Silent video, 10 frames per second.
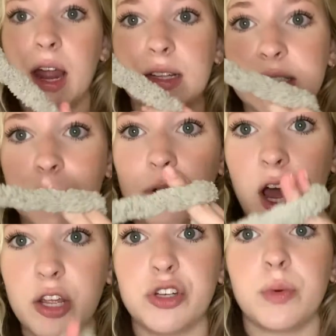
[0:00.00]
And a slip
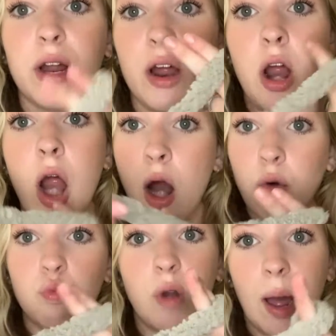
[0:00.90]
knot, you just want to
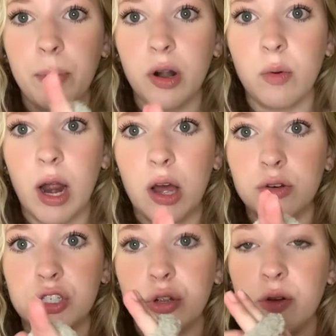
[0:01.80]
wrap it
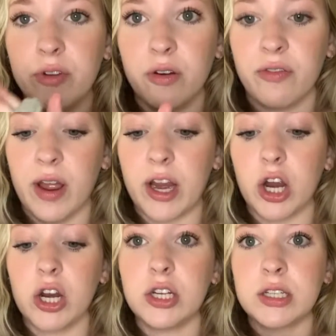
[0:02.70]
around 2 of your
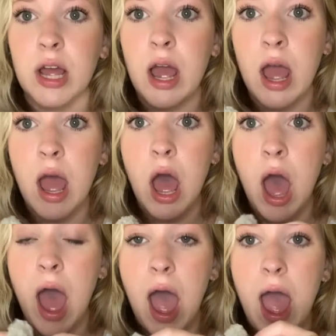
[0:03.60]
fingers
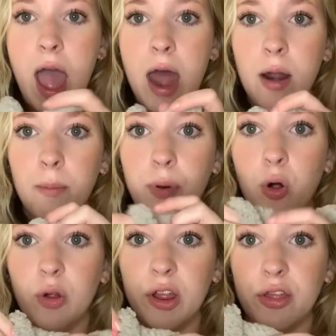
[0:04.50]
and
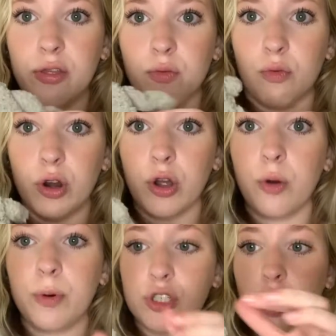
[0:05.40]
pull it through,
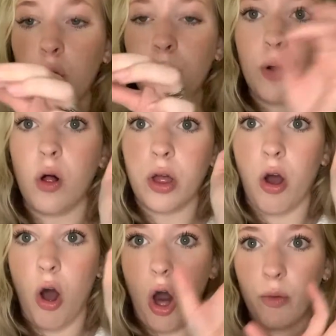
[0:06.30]
but don't pull it
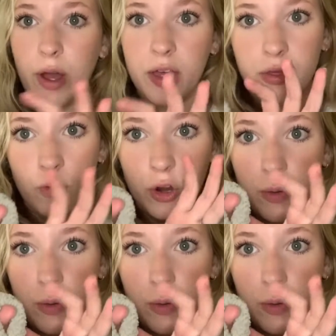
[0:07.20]
all the way through.